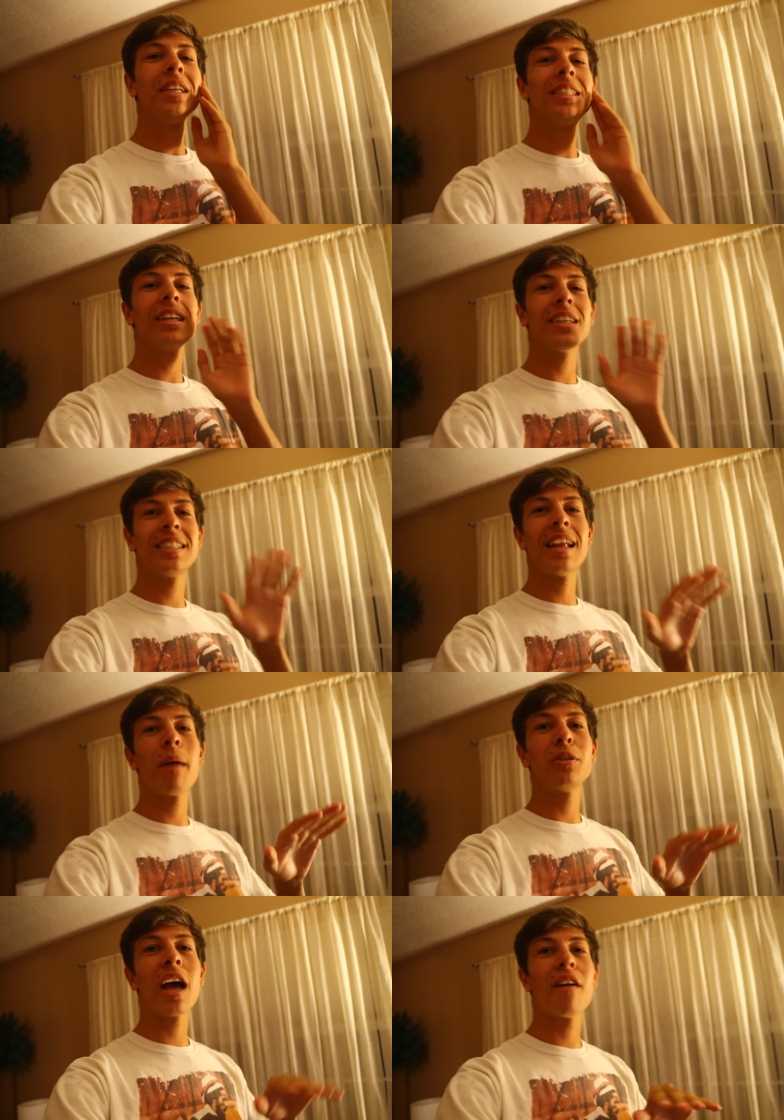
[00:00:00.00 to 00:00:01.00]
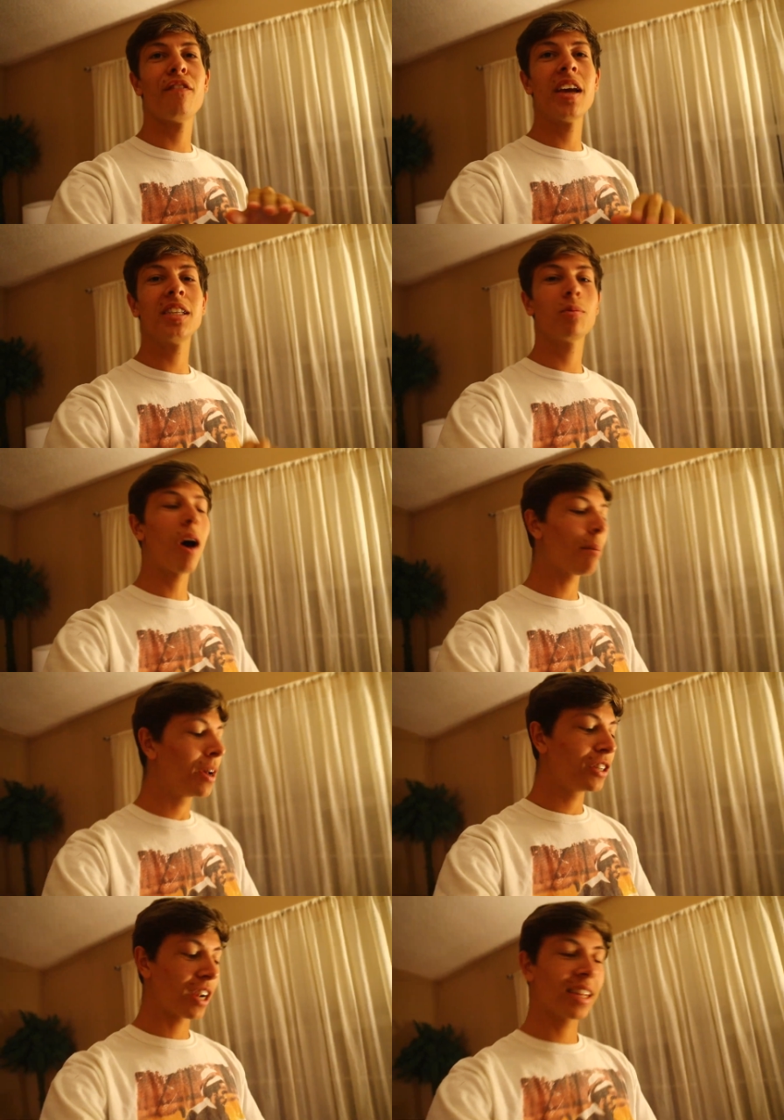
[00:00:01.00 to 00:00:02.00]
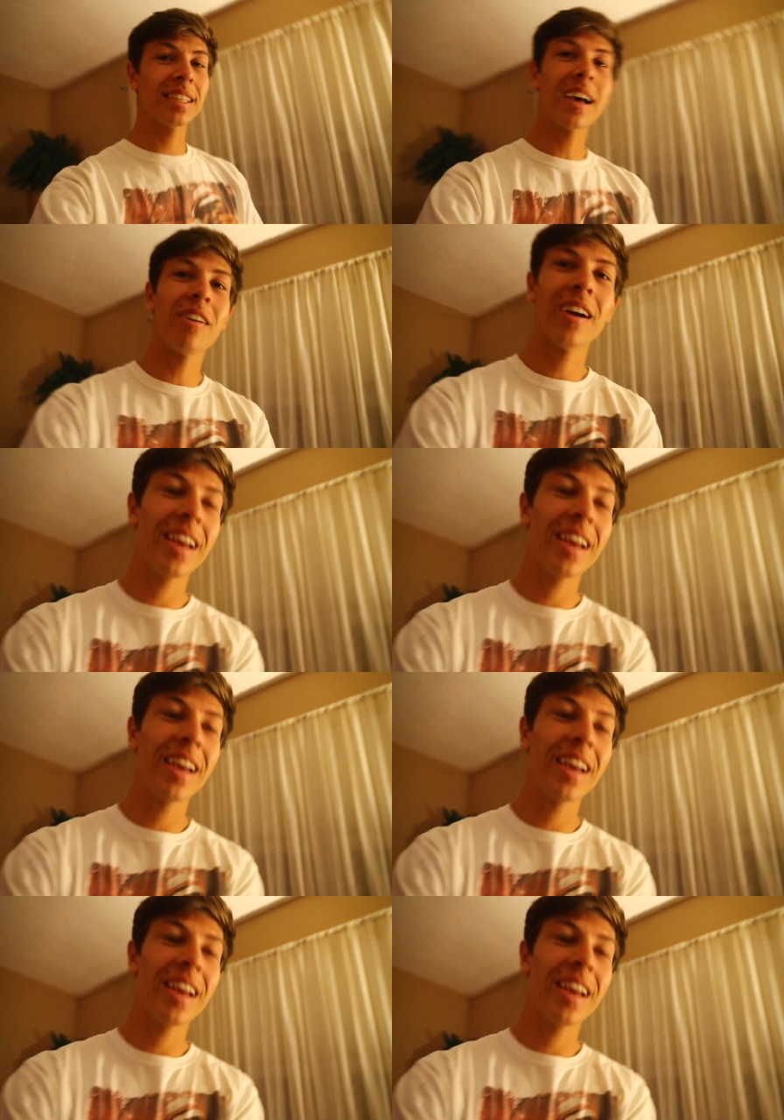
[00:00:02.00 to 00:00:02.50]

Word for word: We just did a Snapchat face swap. Check this out,